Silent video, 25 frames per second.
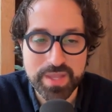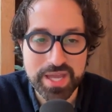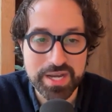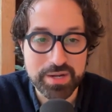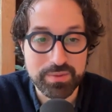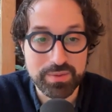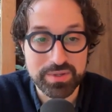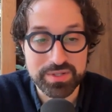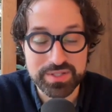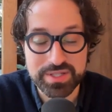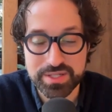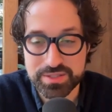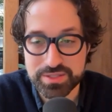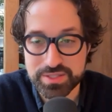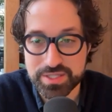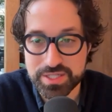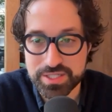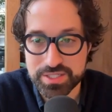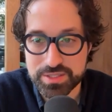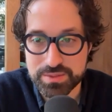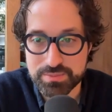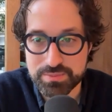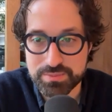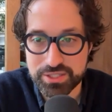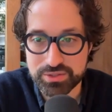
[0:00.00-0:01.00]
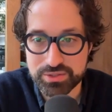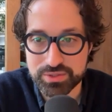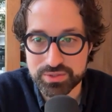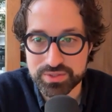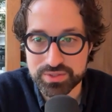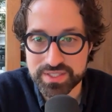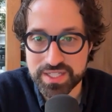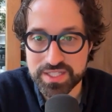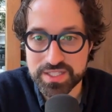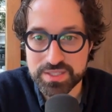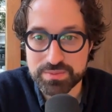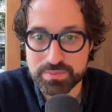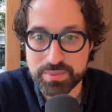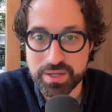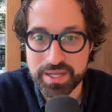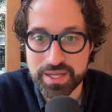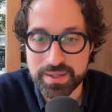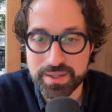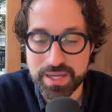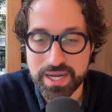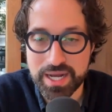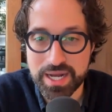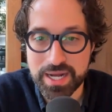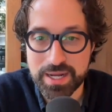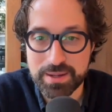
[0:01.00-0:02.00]
Anyway, that's just my 2 cents,
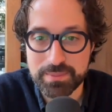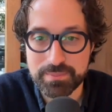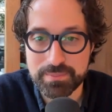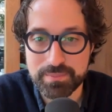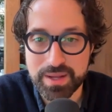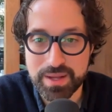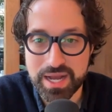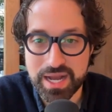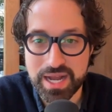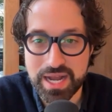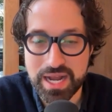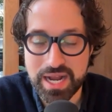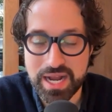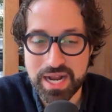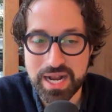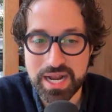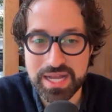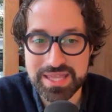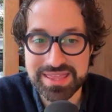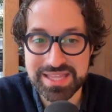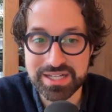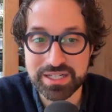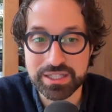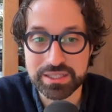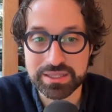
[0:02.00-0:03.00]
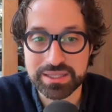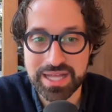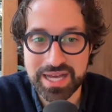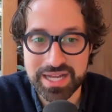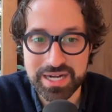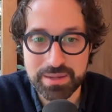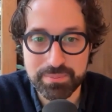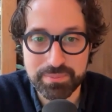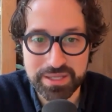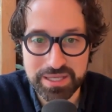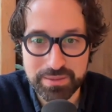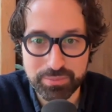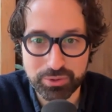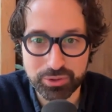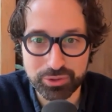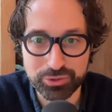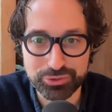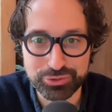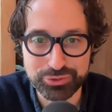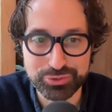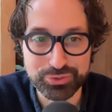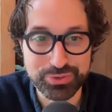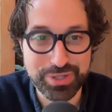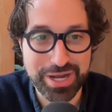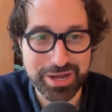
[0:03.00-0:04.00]
but, I think a lot of people
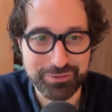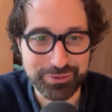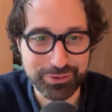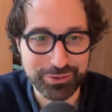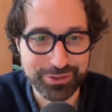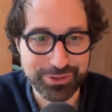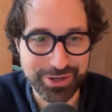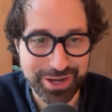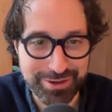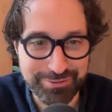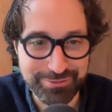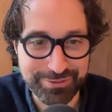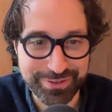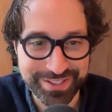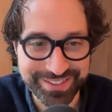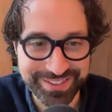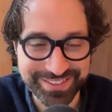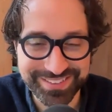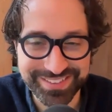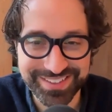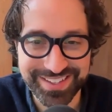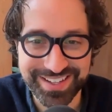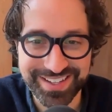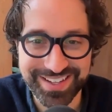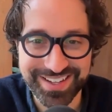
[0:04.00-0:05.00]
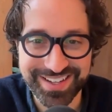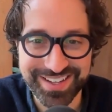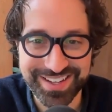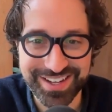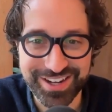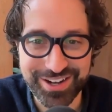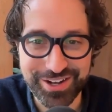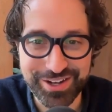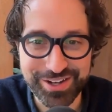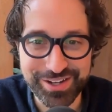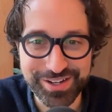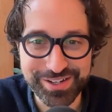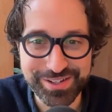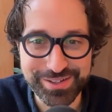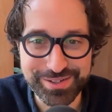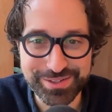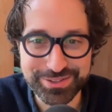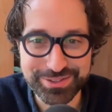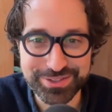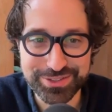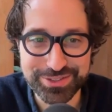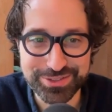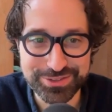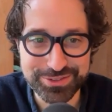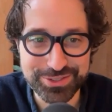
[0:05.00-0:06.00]
do not feel confident,
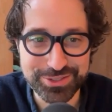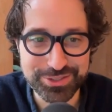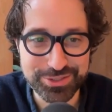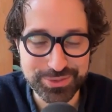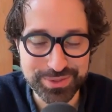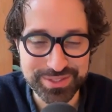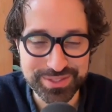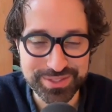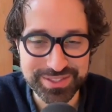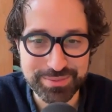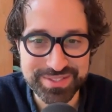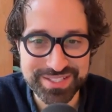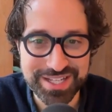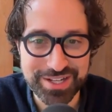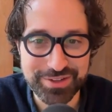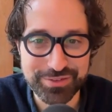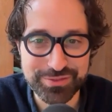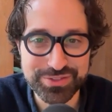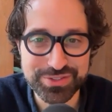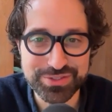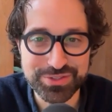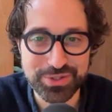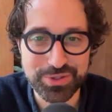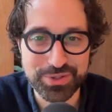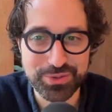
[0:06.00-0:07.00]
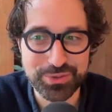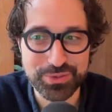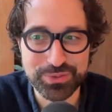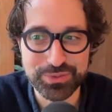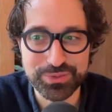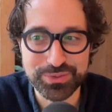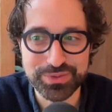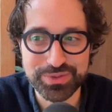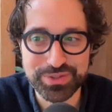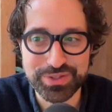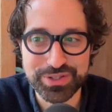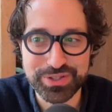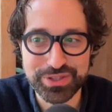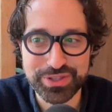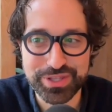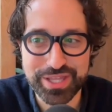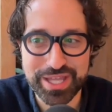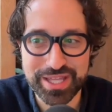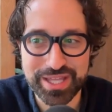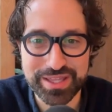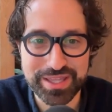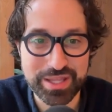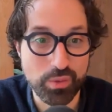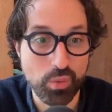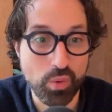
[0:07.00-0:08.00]
to do it themselves, so
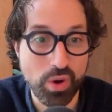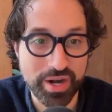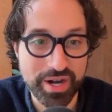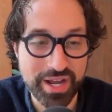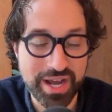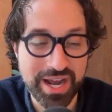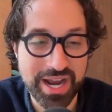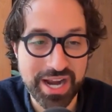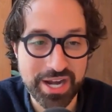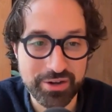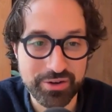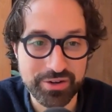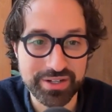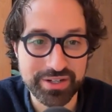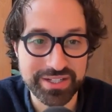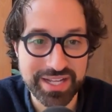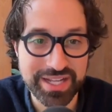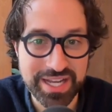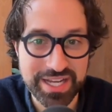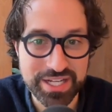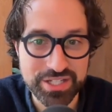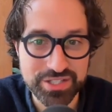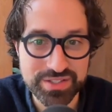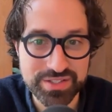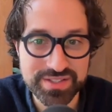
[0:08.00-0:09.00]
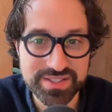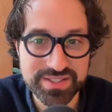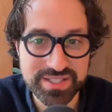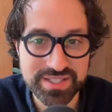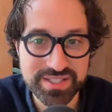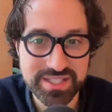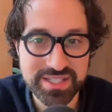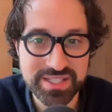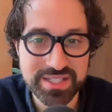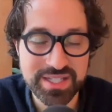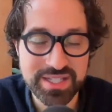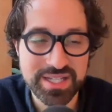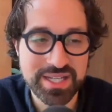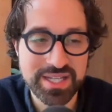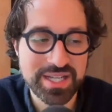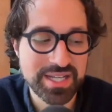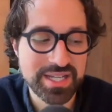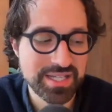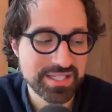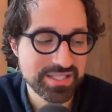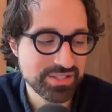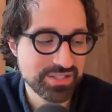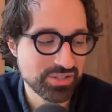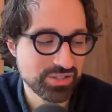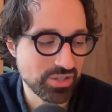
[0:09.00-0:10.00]
they wanna hire an agency.
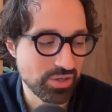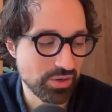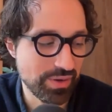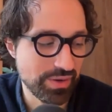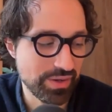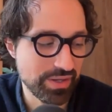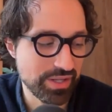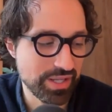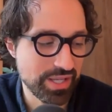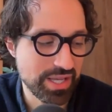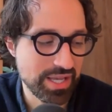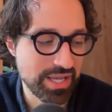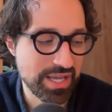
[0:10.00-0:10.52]
So,